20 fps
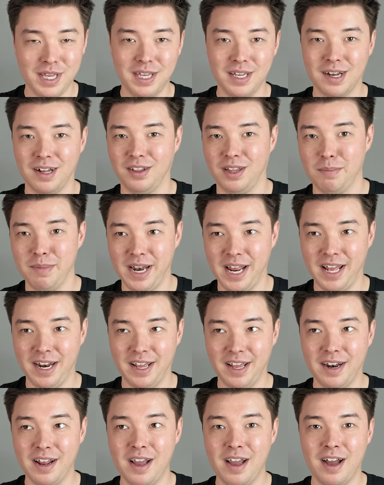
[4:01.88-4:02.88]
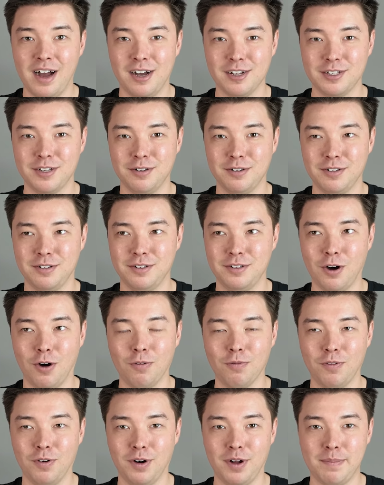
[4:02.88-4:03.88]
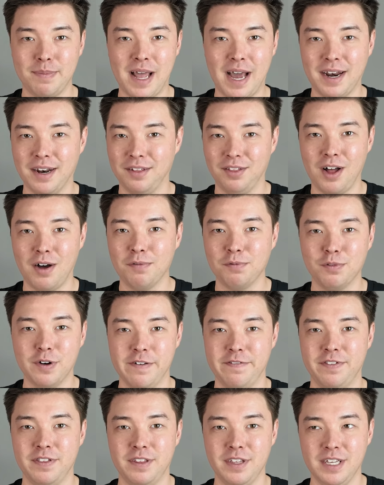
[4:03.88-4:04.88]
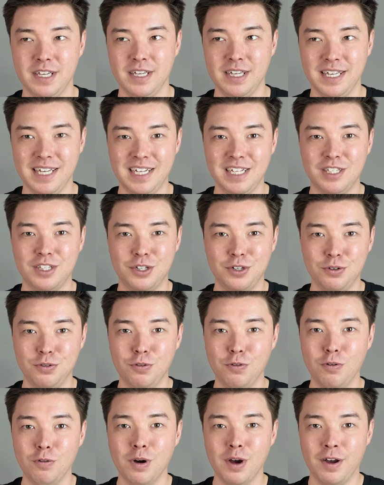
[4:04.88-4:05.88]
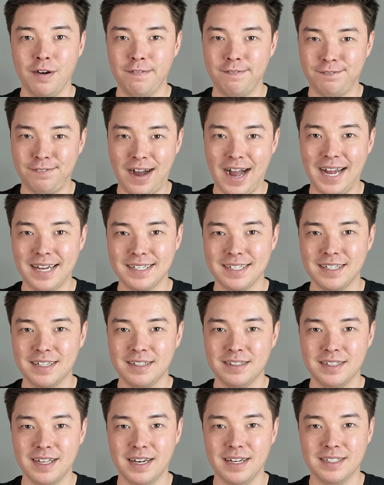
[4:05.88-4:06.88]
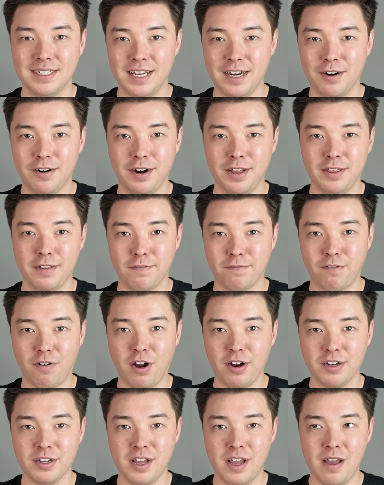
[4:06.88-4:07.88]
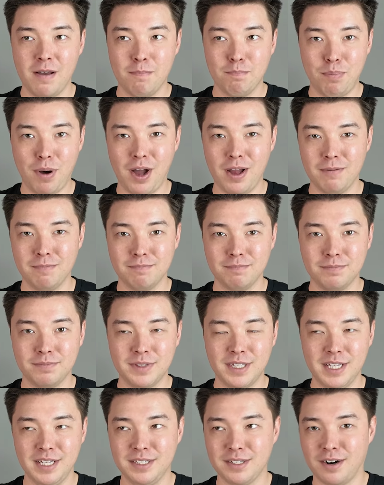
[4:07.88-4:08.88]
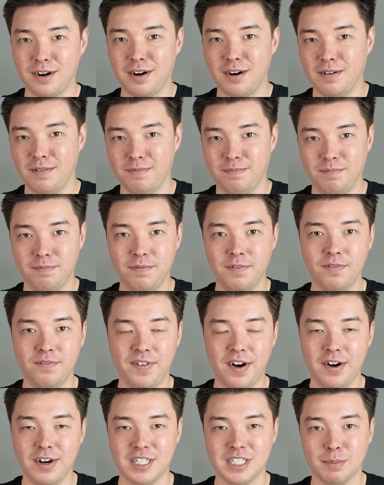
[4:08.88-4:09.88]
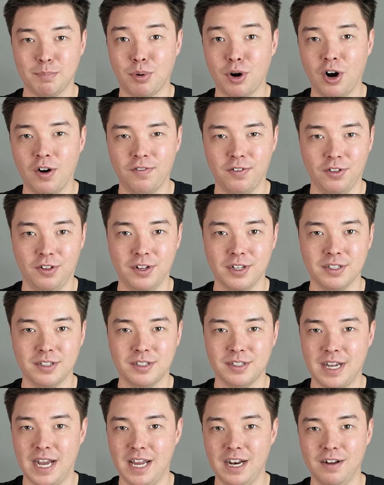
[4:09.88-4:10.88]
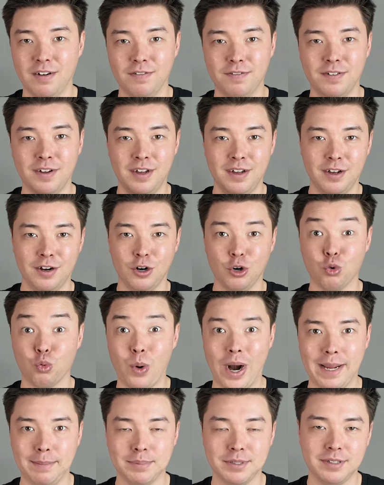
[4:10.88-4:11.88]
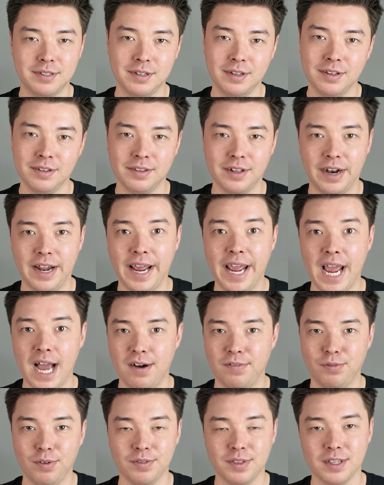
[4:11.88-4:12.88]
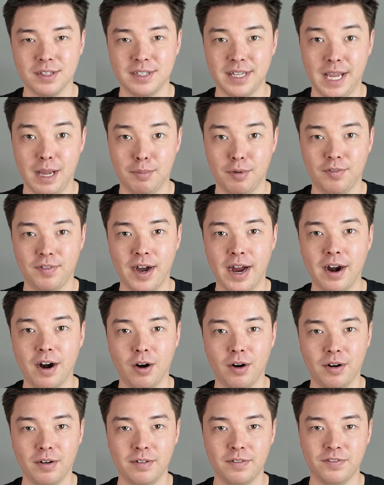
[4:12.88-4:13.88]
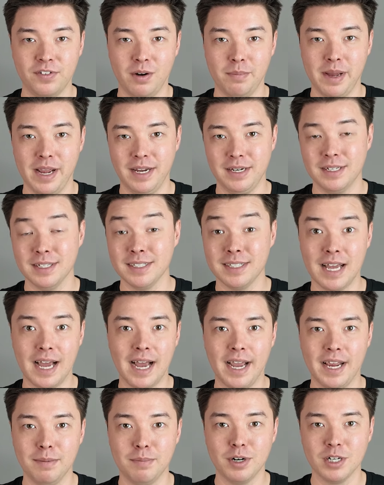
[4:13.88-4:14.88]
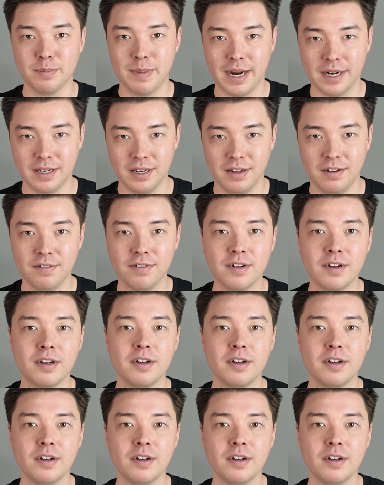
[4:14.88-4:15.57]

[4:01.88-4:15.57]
be eliminated. I also not in love with the E2 font that is here in the front, but these are very superfluous kind of gripes that I have with this amplifier from a design perspective.